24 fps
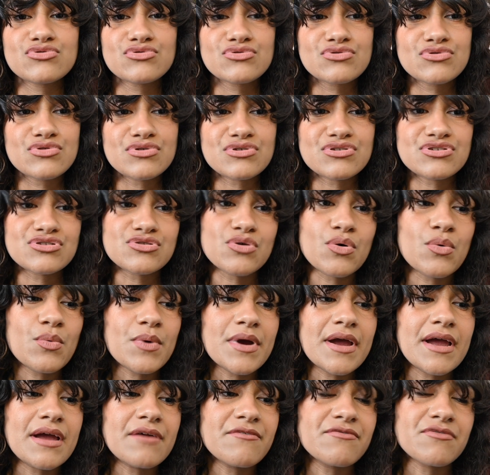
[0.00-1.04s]
there's no
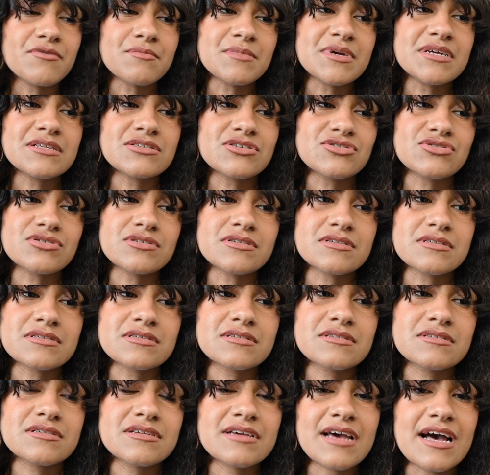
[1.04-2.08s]
way for me to
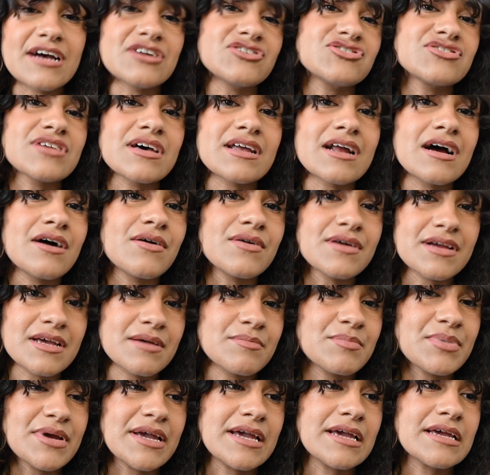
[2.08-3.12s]
just cash that out and
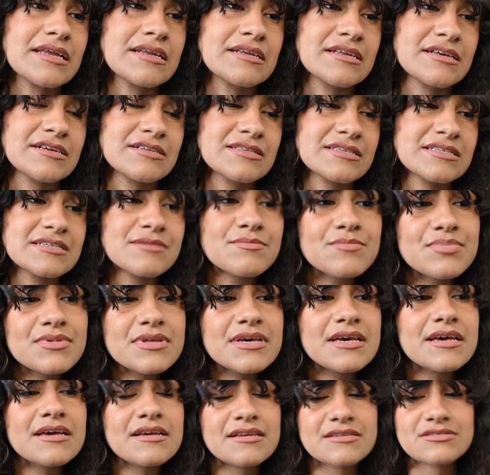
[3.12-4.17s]
get paid. It's
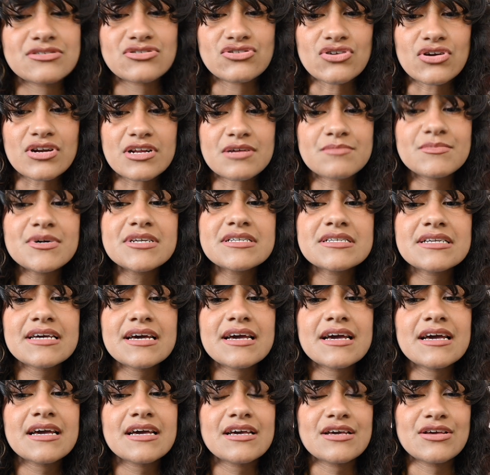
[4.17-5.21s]
simply starting
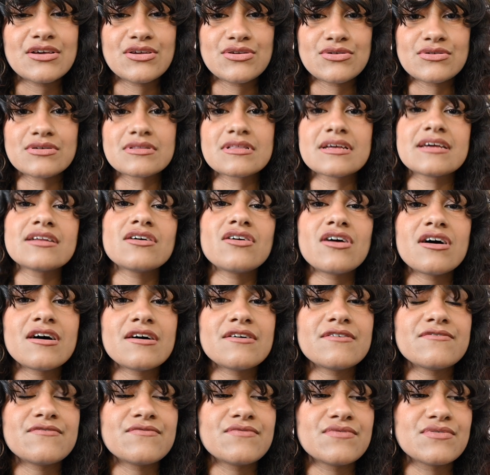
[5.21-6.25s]
Monday, you're laid
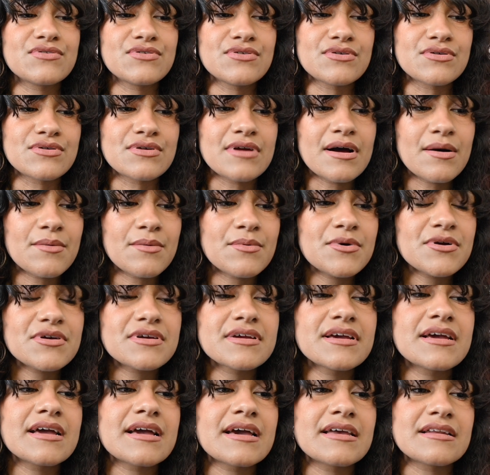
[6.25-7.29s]
off, you're not
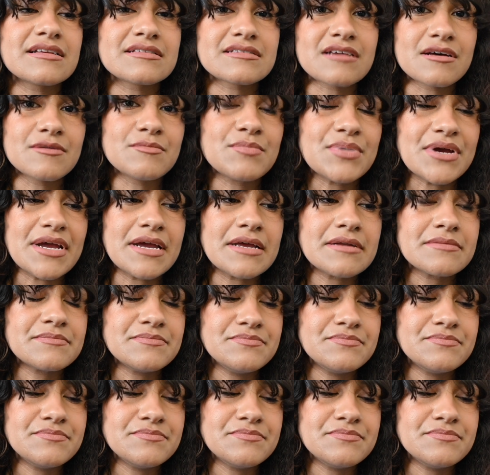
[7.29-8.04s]
working, and it's unpaid.